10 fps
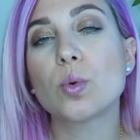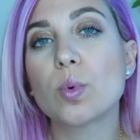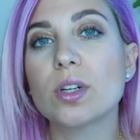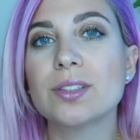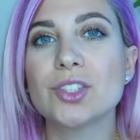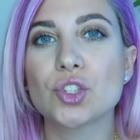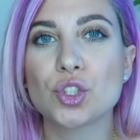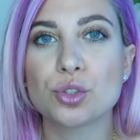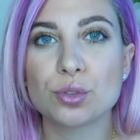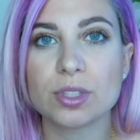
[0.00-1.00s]
The world is
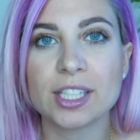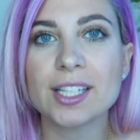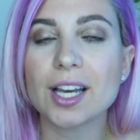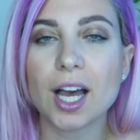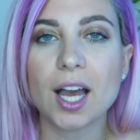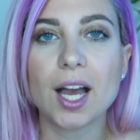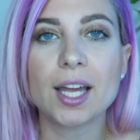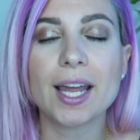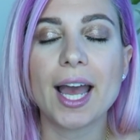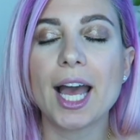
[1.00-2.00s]
truly
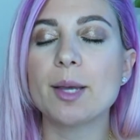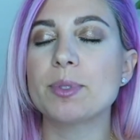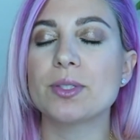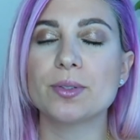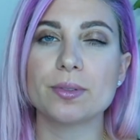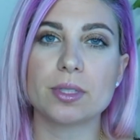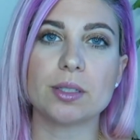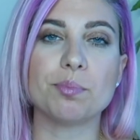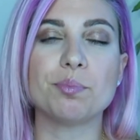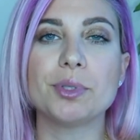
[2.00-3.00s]
an
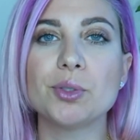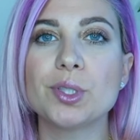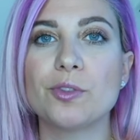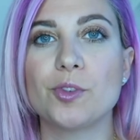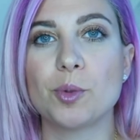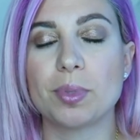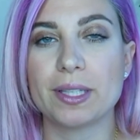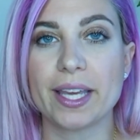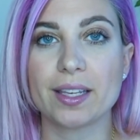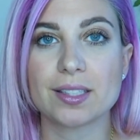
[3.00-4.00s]
absolutely beautiful
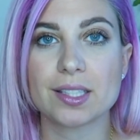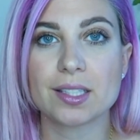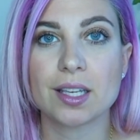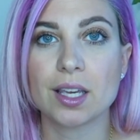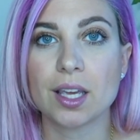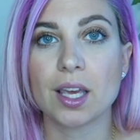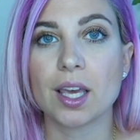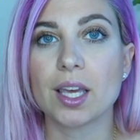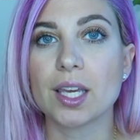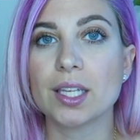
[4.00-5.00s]
place.
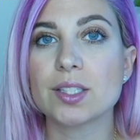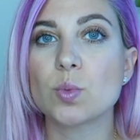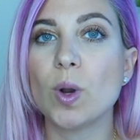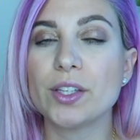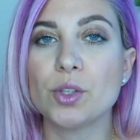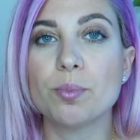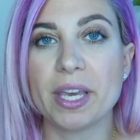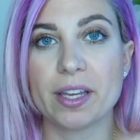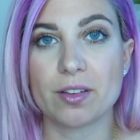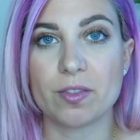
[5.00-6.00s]
It's what you
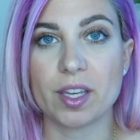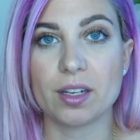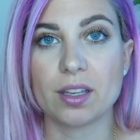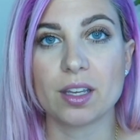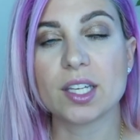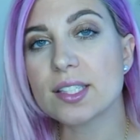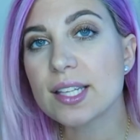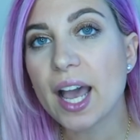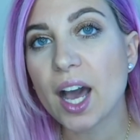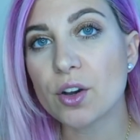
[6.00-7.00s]
make of it. It's
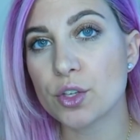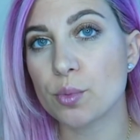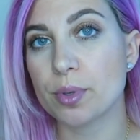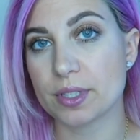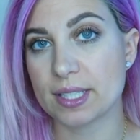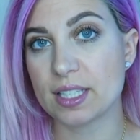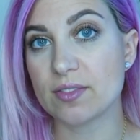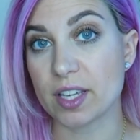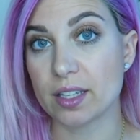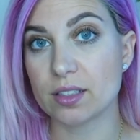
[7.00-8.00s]
how you
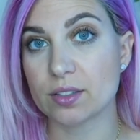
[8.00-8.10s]
perceive it.